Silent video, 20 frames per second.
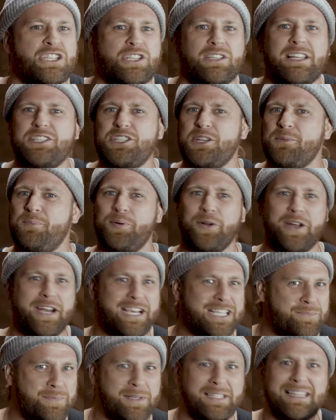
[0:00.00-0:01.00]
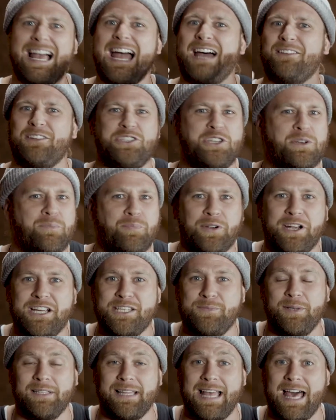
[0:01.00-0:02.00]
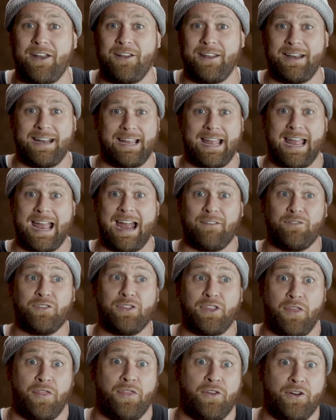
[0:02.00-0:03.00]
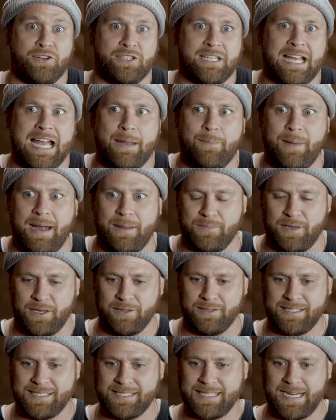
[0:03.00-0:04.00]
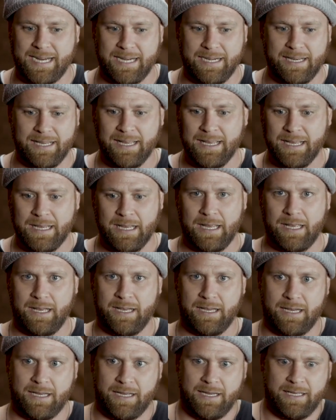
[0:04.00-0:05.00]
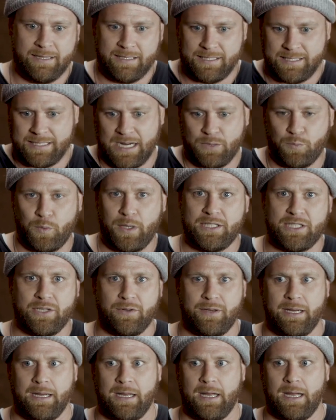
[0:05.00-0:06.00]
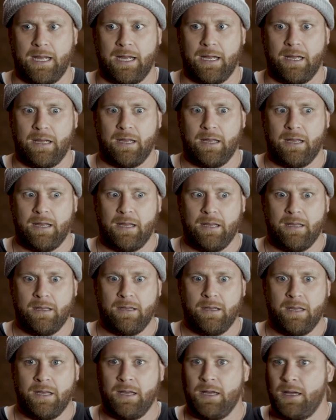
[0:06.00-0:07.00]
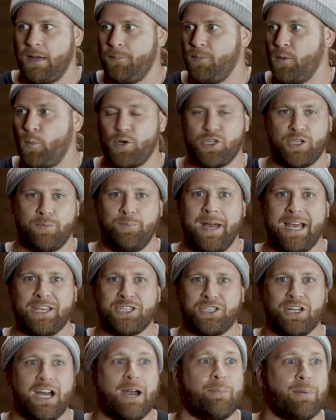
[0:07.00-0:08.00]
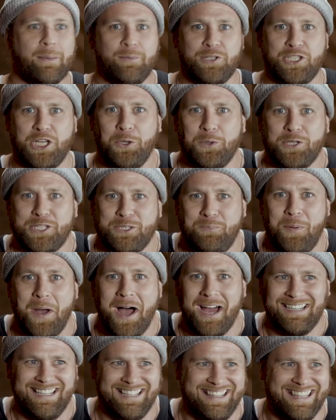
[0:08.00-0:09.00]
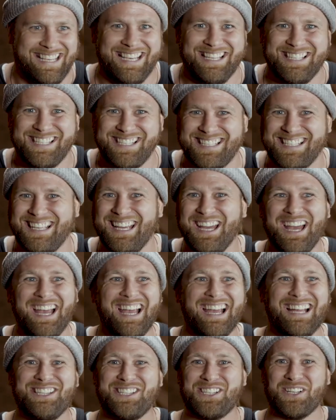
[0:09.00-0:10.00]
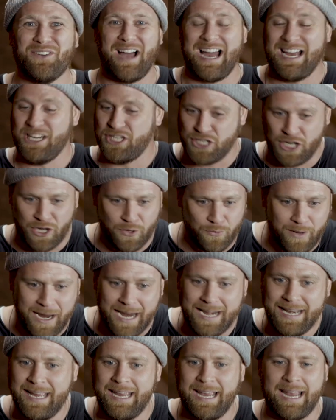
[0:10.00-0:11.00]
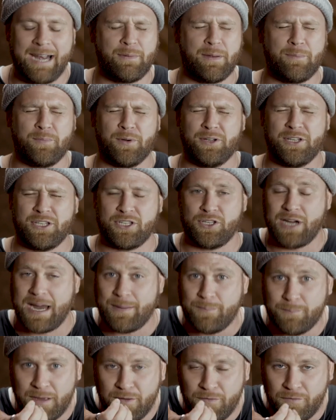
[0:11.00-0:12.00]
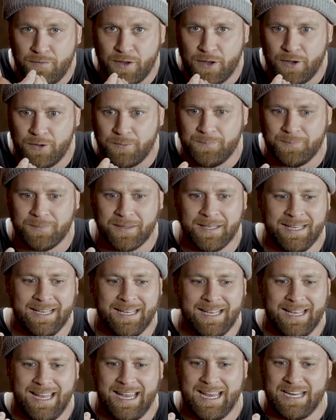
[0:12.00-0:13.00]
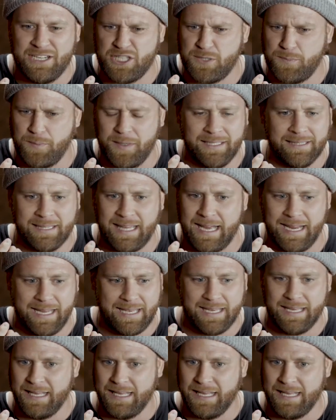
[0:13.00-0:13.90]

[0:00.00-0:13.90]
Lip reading: So let your praise be loud. Let your praise be loud. And after the third time, I'm on the side, in the side wings going, I'm the worship pastor. I probably should respond to this. And so I start writing. And I remember just grabbing my phone and just being like,